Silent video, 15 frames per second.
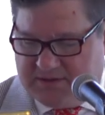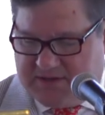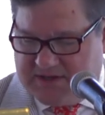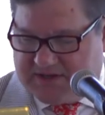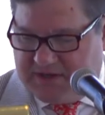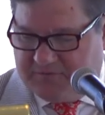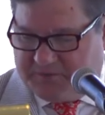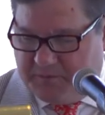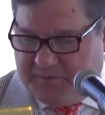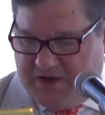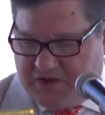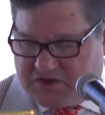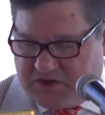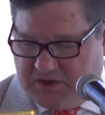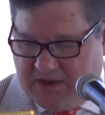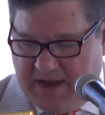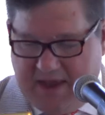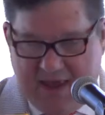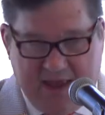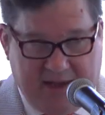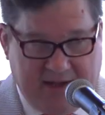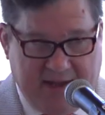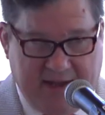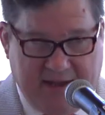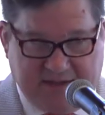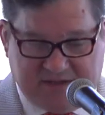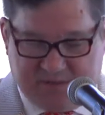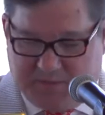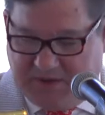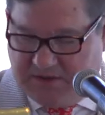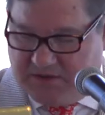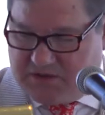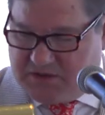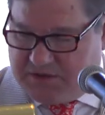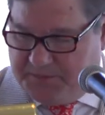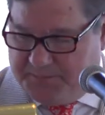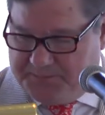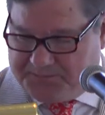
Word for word: disinformation, and hate speech.